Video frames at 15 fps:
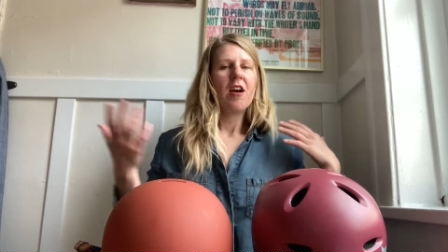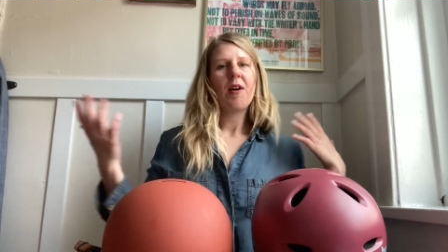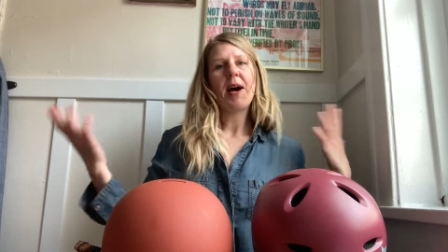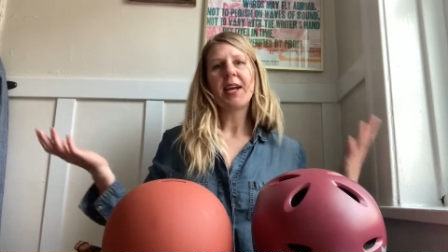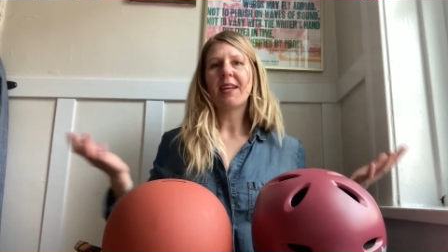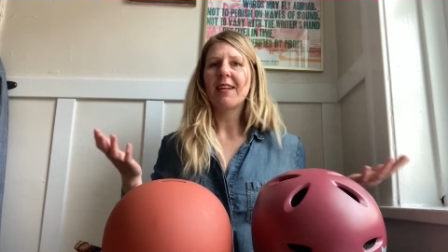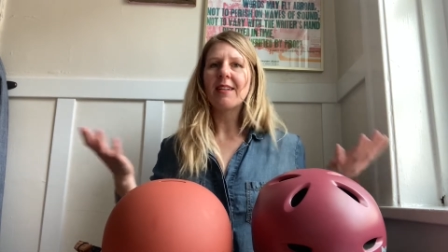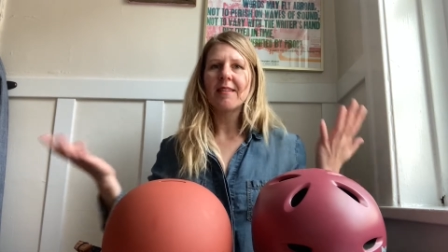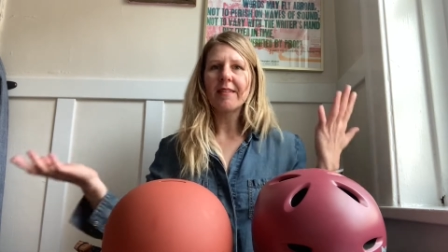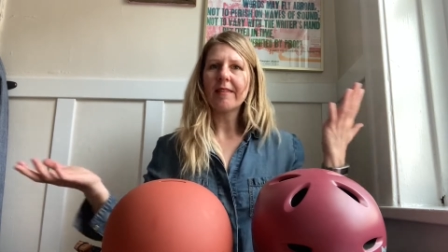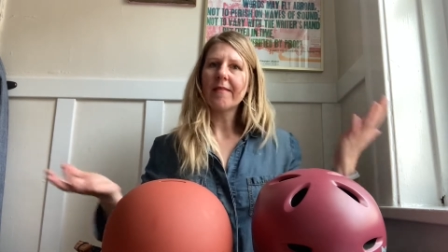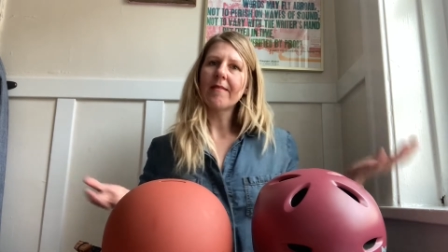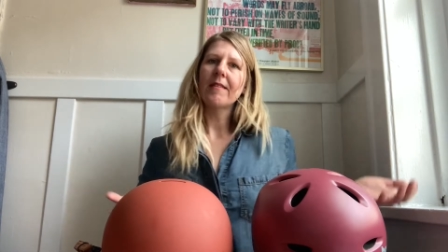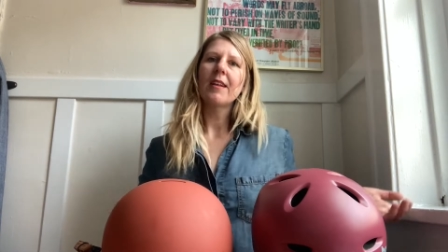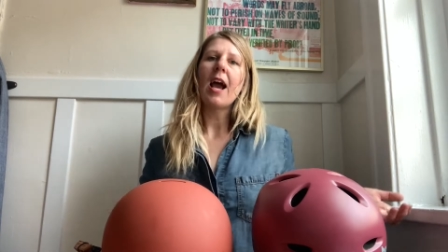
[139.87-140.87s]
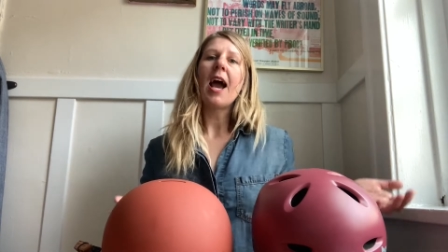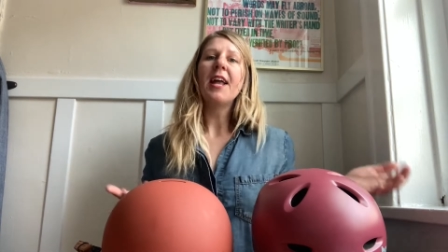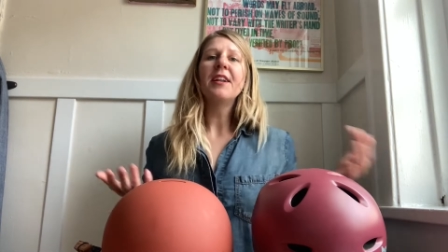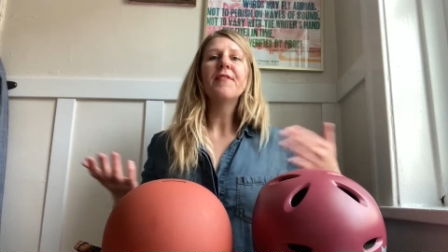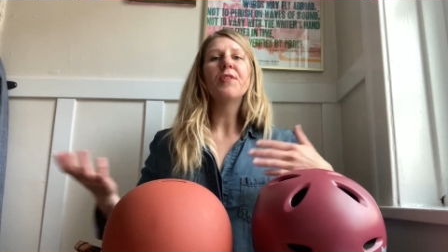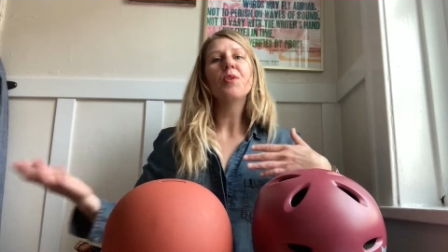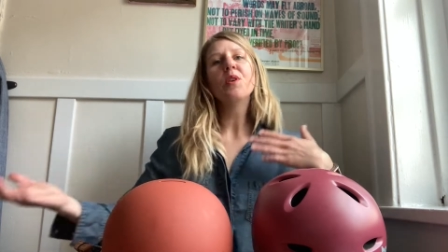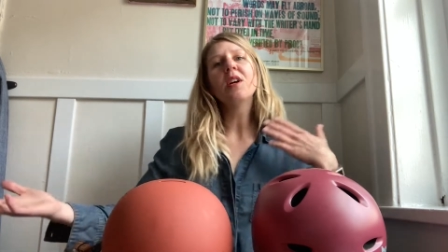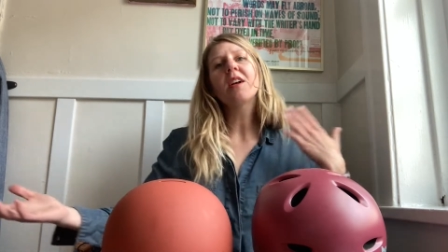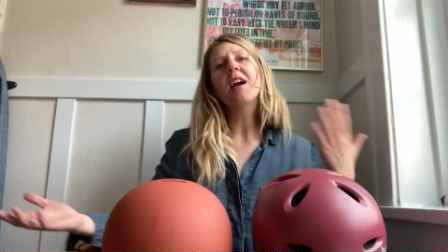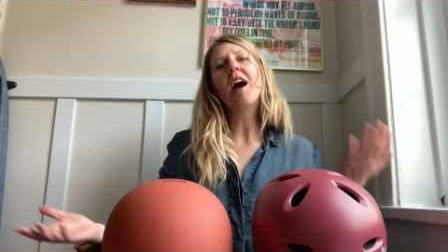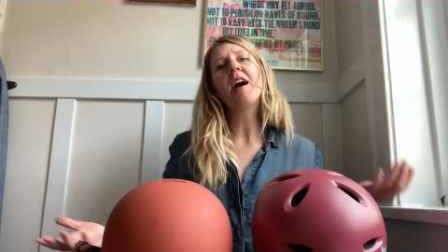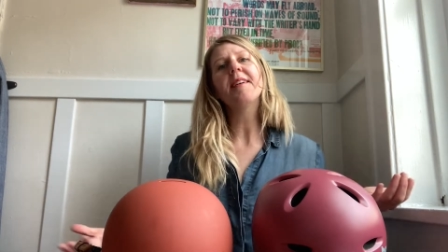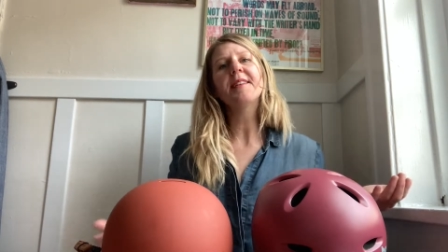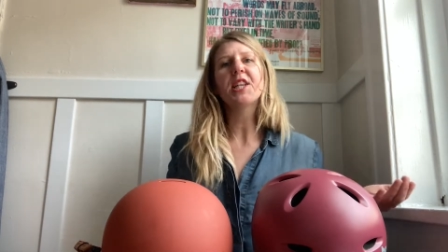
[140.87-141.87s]
I can kind of do a
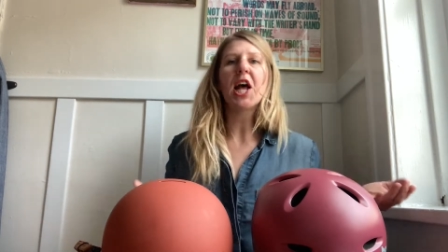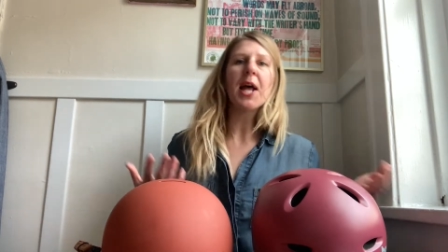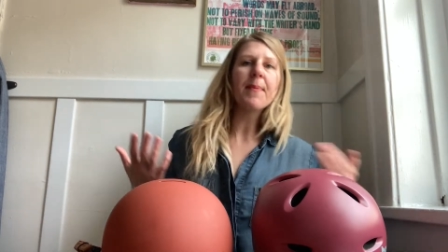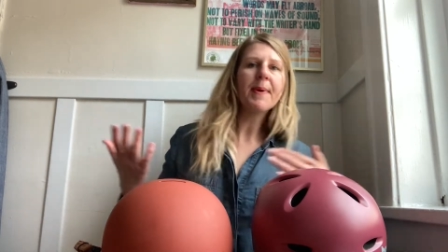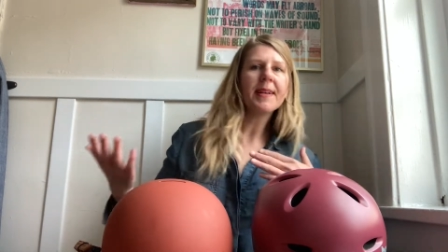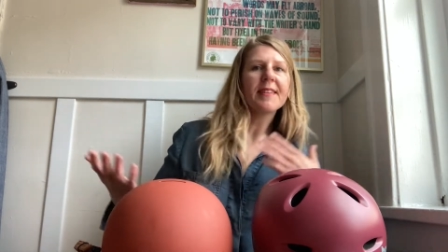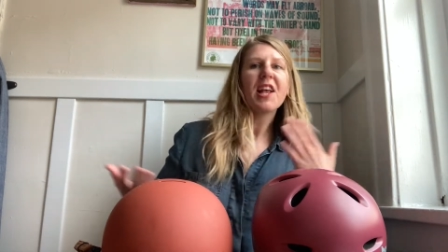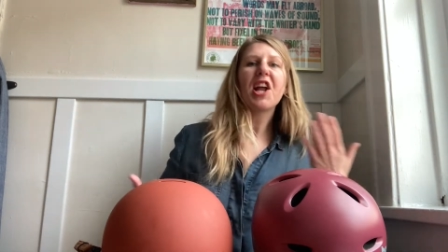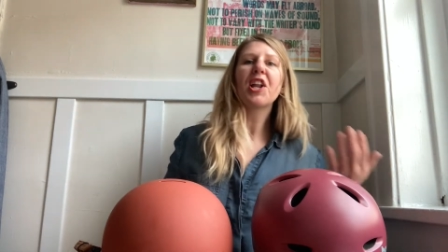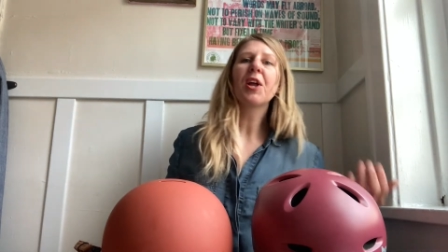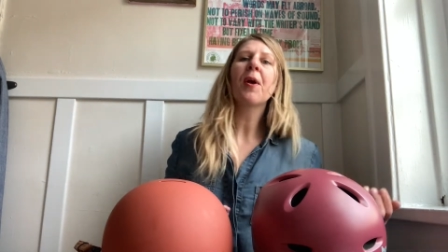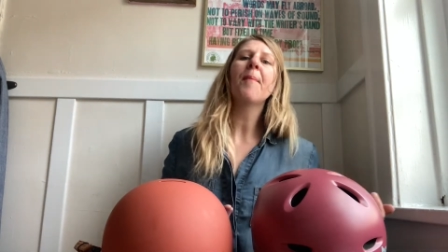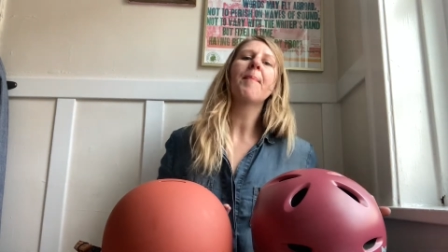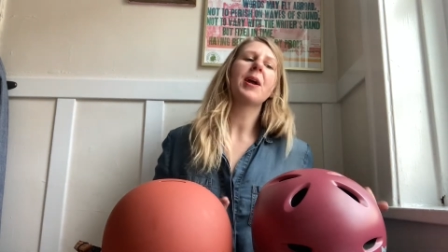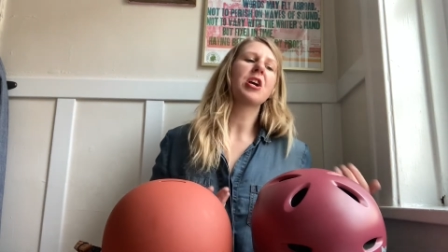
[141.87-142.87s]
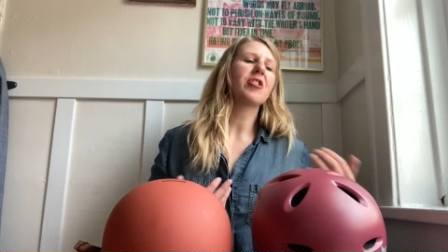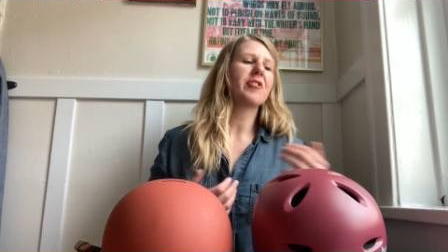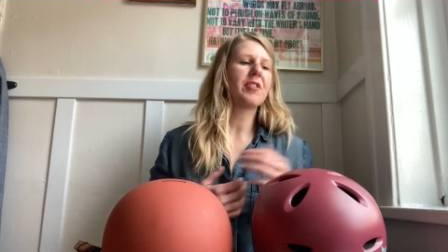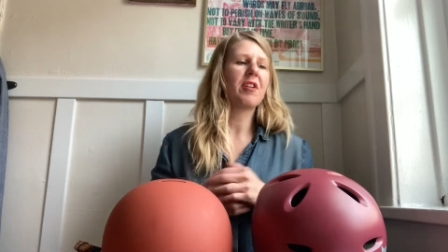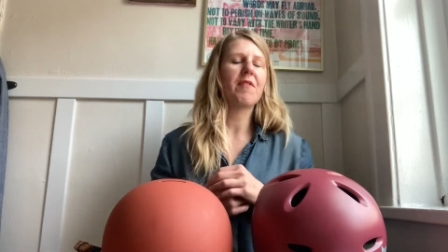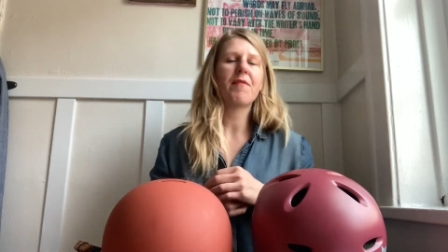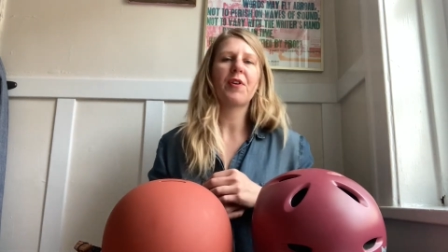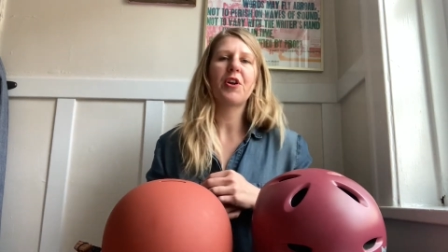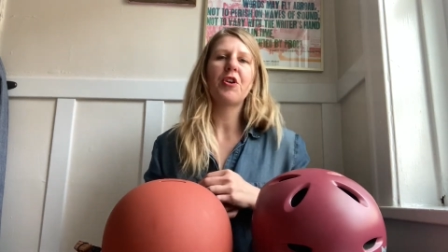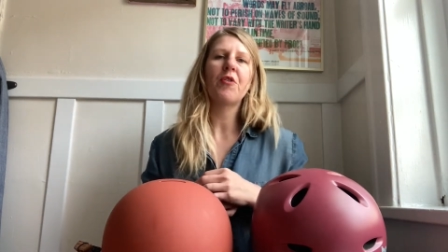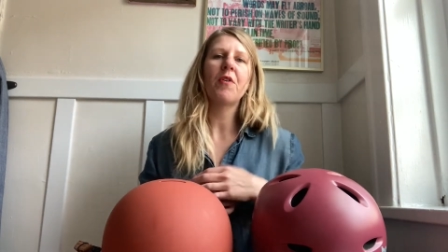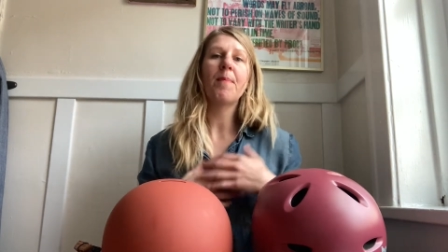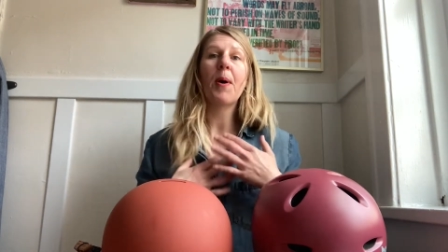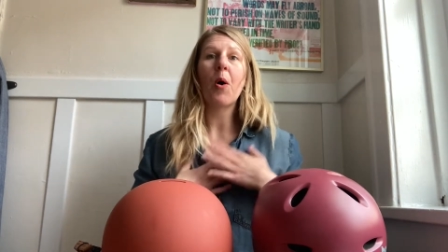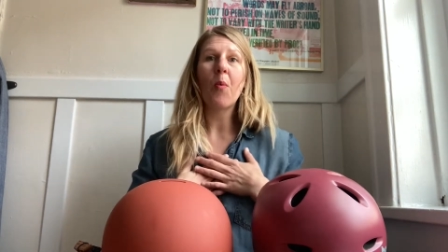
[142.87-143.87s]
side-by-side comparison for you
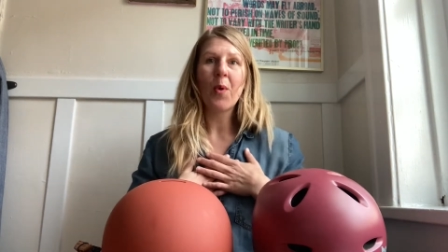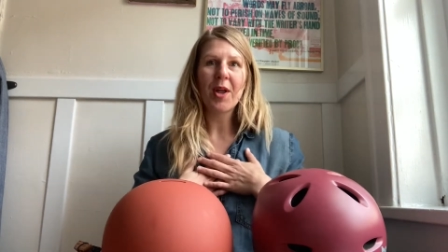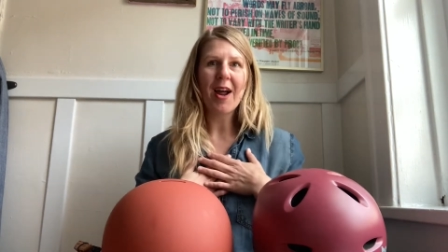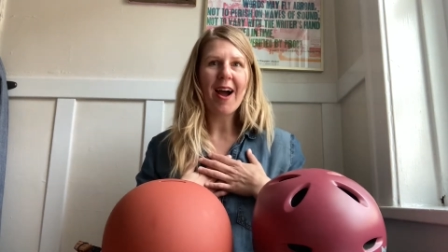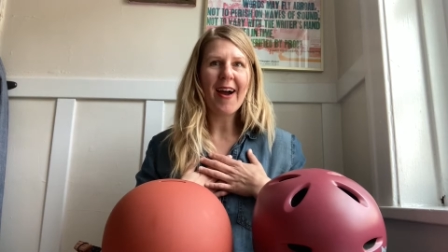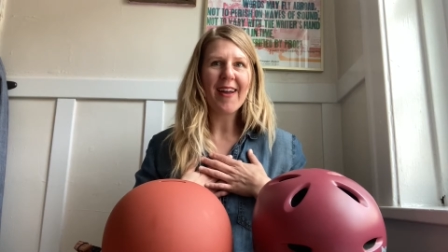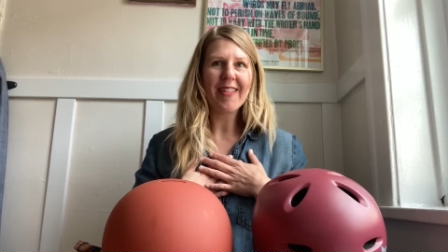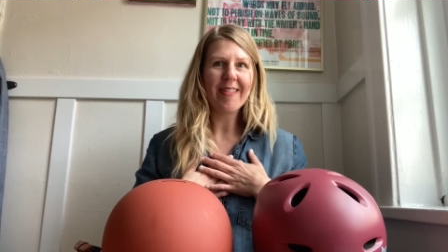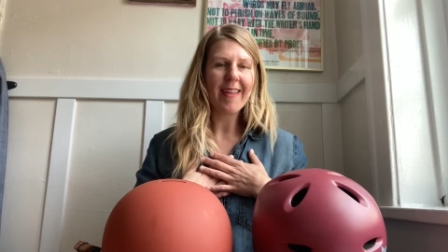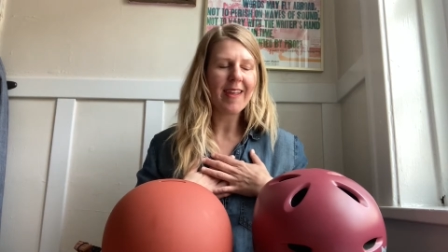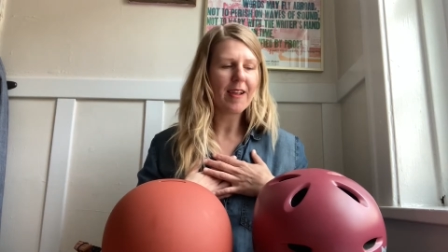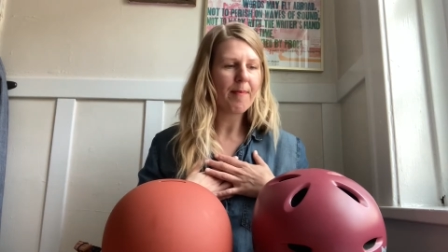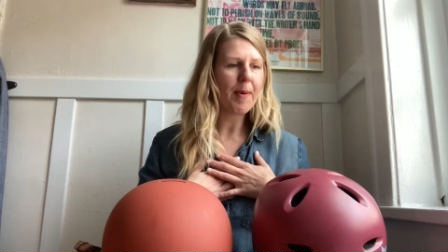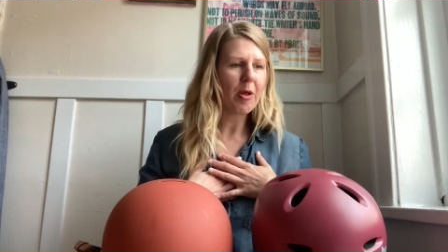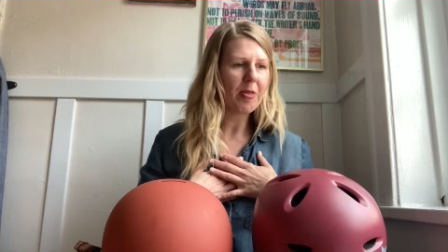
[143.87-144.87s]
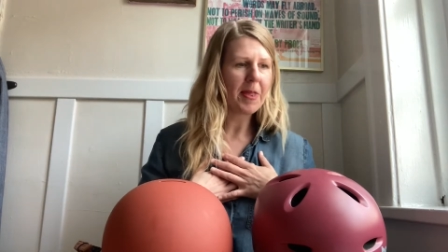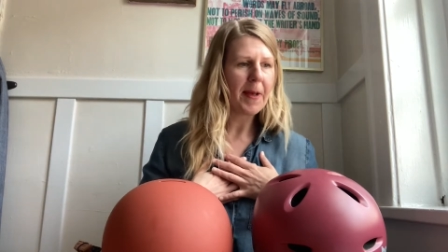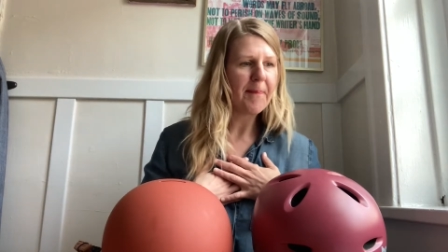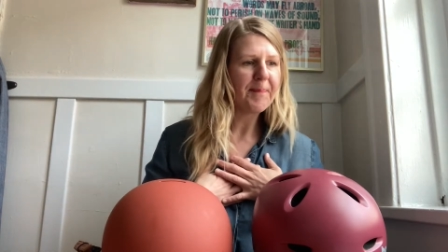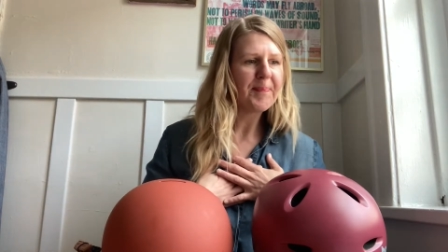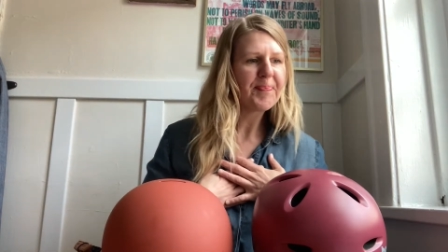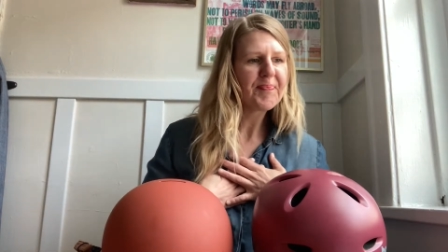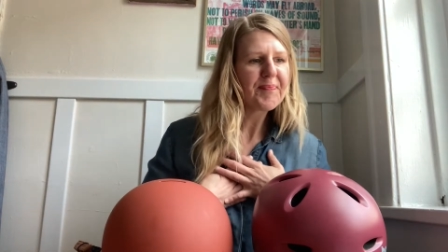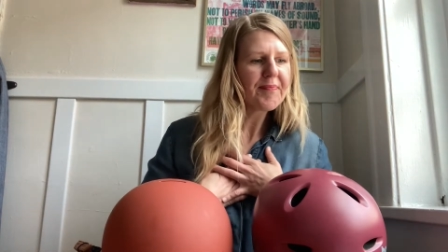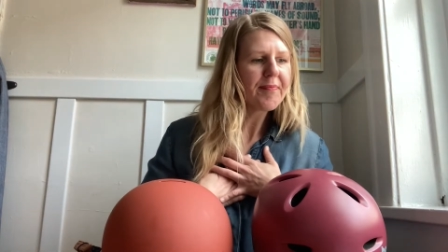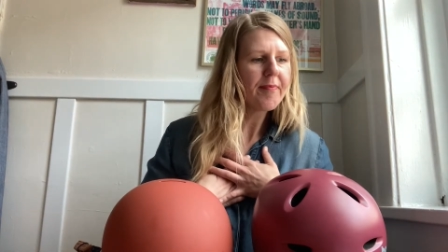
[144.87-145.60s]
about what I think about them.